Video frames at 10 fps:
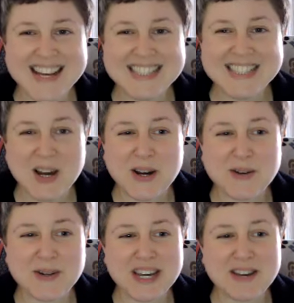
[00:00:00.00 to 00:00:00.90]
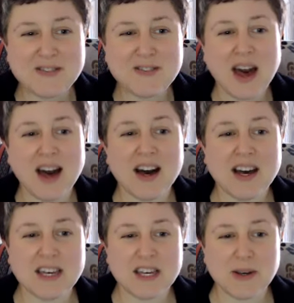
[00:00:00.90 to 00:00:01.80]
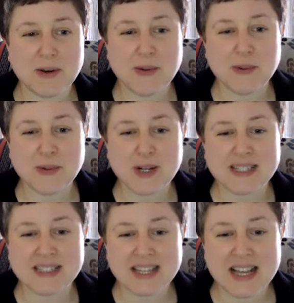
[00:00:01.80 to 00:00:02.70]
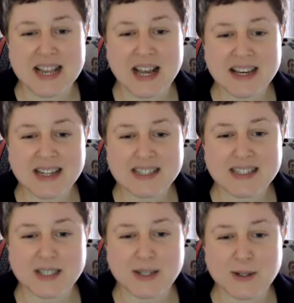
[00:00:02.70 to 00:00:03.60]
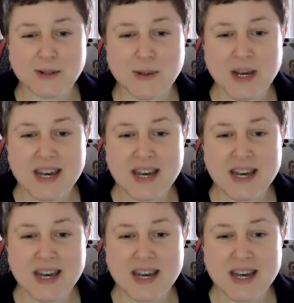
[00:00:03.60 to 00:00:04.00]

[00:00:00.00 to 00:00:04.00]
So if you would like to